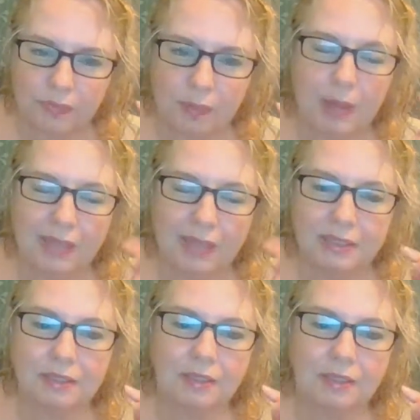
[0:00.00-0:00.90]
but
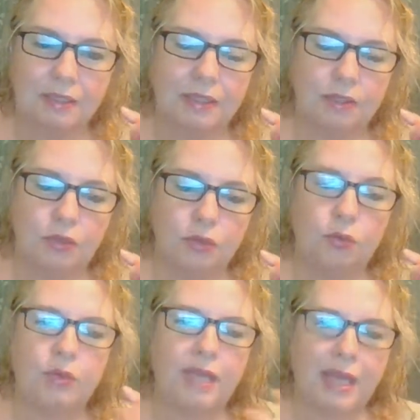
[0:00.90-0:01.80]

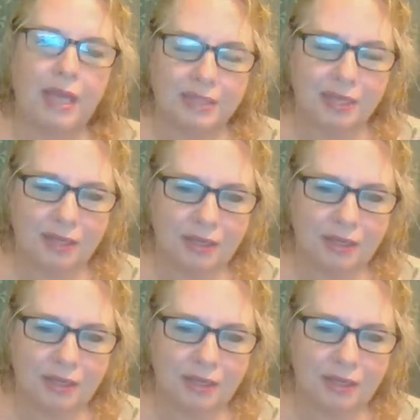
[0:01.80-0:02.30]
you'll get,